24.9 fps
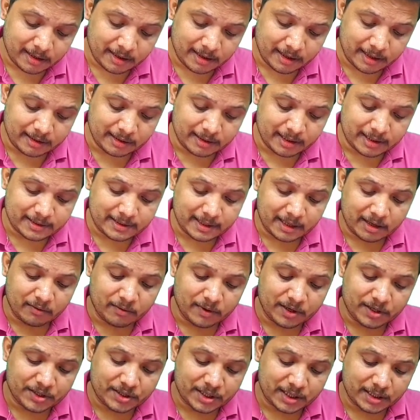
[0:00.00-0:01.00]
in this
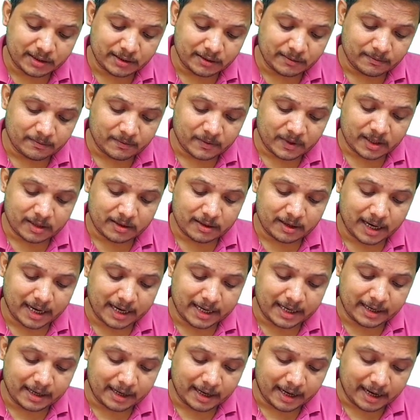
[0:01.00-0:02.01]
equation
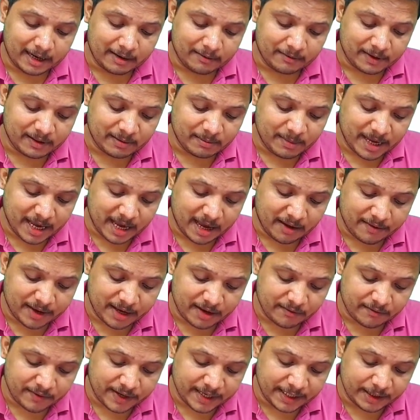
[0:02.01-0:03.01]
right and we'll be
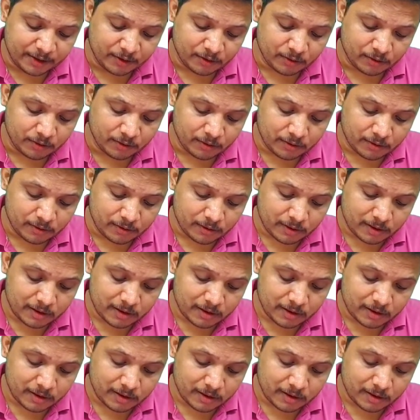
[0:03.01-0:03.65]
having V2.